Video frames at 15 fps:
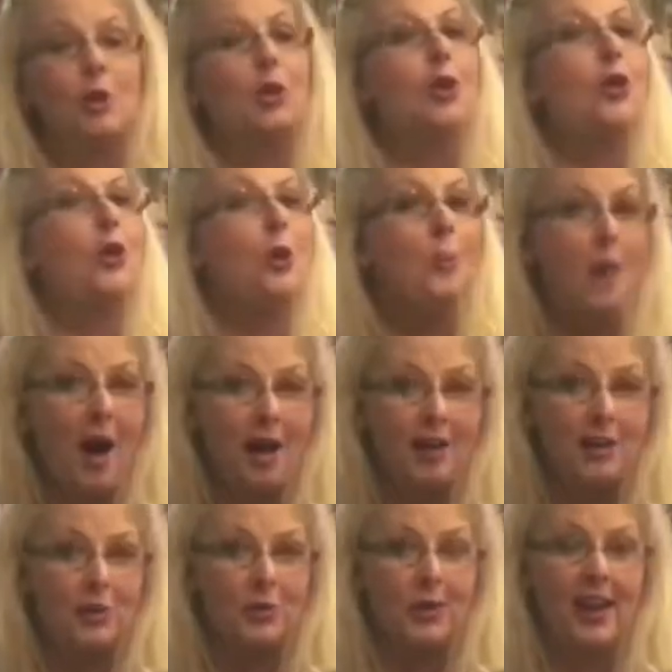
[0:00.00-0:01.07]
no potty
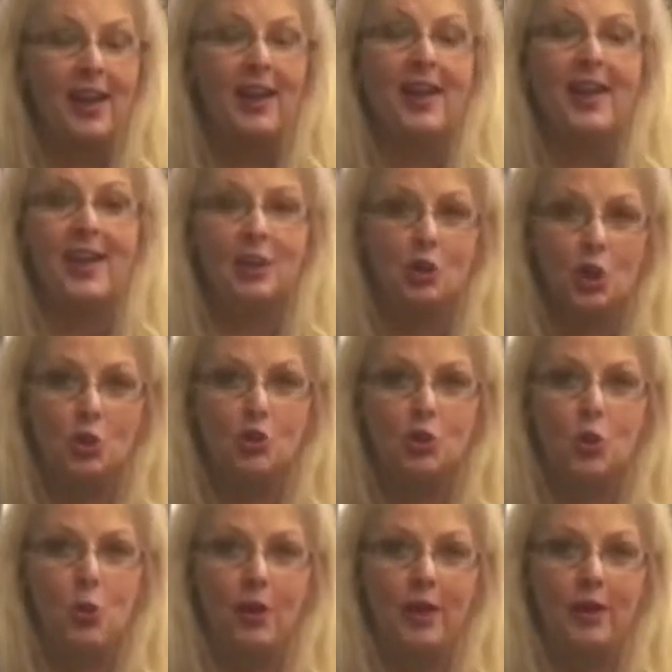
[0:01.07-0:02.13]
tray, and no
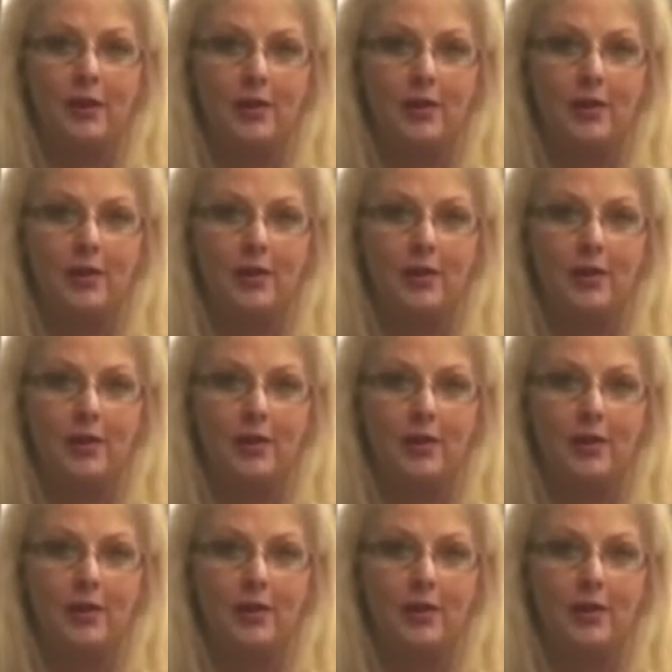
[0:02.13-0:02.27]
toy.